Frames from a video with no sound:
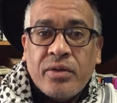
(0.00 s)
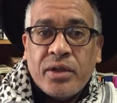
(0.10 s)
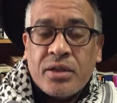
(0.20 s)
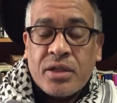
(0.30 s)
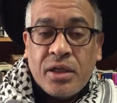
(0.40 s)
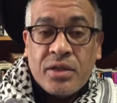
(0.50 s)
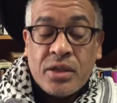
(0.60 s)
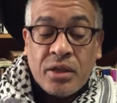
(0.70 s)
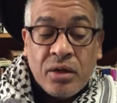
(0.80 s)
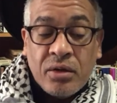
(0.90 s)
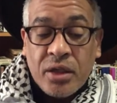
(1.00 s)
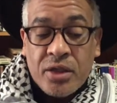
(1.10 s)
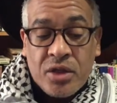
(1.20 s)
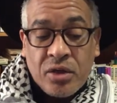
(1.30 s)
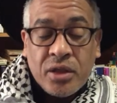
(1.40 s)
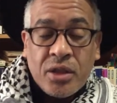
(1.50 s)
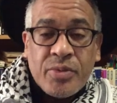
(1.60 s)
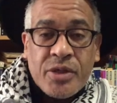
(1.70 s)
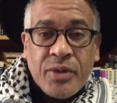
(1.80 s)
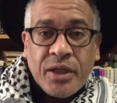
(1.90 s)
it is a local historical
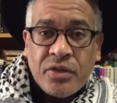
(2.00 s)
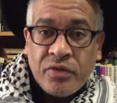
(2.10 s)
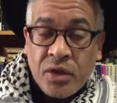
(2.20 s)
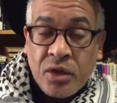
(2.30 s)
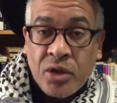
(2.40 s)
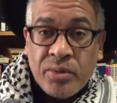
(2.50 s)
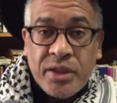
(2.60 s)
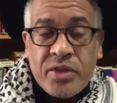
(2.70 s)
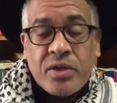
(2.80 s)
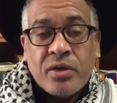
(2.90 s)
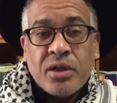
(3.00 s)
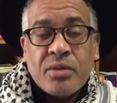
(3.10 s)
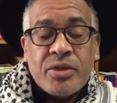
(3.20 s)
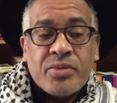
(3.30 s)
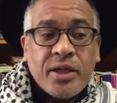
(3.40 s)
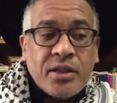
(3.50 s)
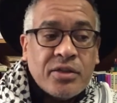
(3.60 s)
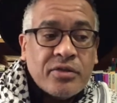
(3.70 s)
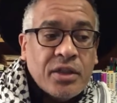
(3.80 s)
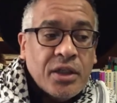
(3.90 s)
perspective or a global historical perspective.
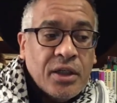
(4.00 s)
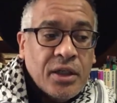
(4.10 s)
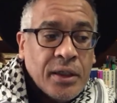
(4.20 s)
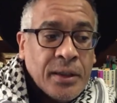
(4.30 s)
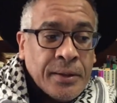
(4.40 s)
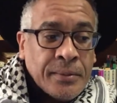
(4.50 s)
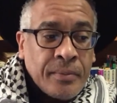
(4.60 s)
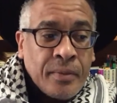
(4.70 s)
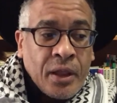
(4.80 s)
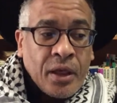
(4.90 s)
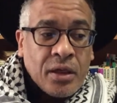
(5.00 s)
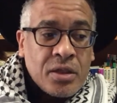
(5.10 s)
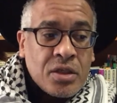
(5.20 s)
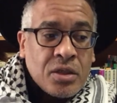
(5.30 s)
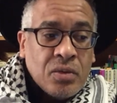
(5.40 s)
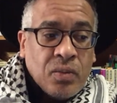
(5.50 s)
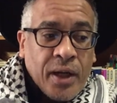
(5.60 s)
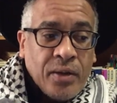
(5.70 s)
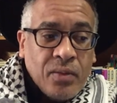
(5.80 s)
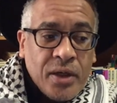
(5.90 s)
And so
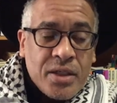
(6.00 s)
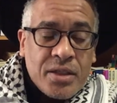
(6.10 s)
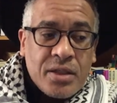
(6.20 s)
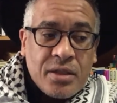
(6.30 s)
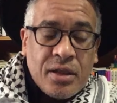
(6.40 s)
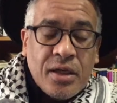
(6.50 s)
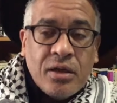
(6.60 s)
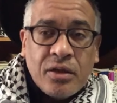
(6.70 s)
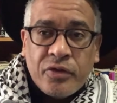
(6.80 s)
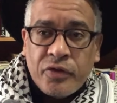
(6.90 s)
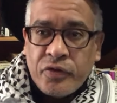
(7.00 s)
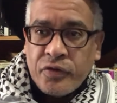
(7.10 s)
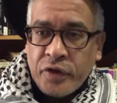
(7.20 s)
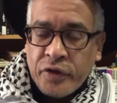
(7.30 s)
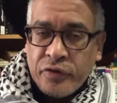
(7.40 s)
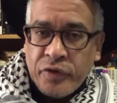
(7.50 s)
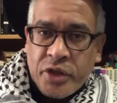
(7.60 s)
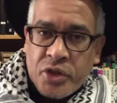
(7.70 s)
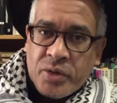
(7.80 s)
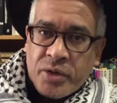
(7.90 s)
when we think of
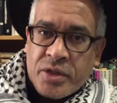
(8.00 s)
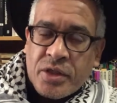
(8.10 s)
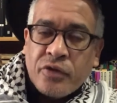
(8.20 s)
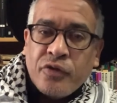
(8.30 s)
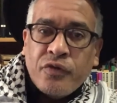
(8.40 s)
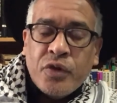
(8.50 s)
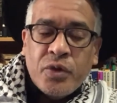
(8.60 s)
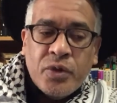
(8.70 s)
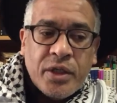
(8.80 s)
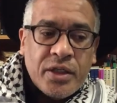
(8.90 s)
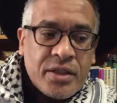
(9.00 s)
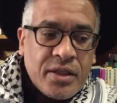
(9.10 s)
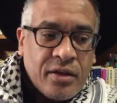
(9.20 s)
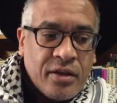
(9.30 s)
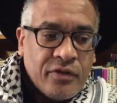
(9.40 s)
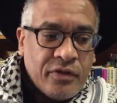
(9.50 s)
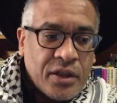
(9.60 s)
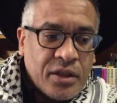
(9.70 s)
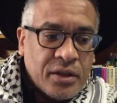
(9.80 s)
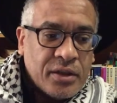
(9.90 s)
rituals and food in South
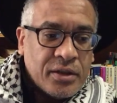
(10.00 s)
Africa,